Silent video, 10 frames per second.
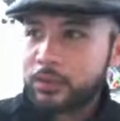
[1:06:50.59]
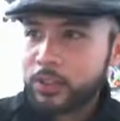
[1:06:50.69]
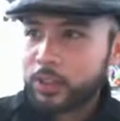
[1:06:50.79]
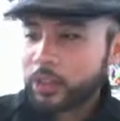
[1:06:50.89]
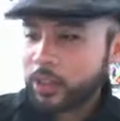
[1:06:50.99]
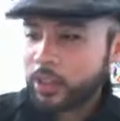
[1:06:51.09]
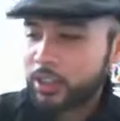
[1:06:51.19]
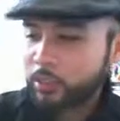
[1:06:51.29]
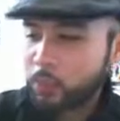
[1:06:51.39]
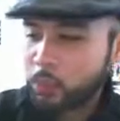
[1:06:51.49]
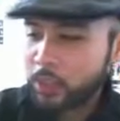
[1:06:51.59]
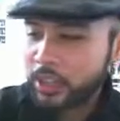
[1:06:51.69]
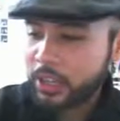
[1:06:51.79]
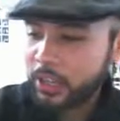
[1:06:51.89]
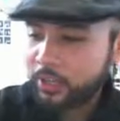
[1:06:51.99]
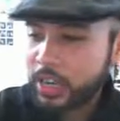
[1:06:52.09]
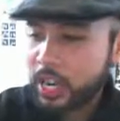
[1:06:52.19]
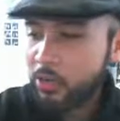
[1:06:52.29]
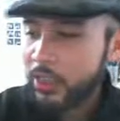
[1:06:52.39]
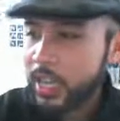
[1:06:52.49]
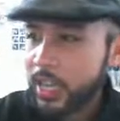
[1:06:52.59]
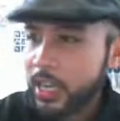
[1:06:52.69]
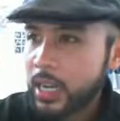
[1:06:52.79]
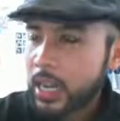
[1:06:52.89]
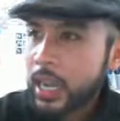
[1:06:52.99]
Definitely enjoy a good role play here every now and then.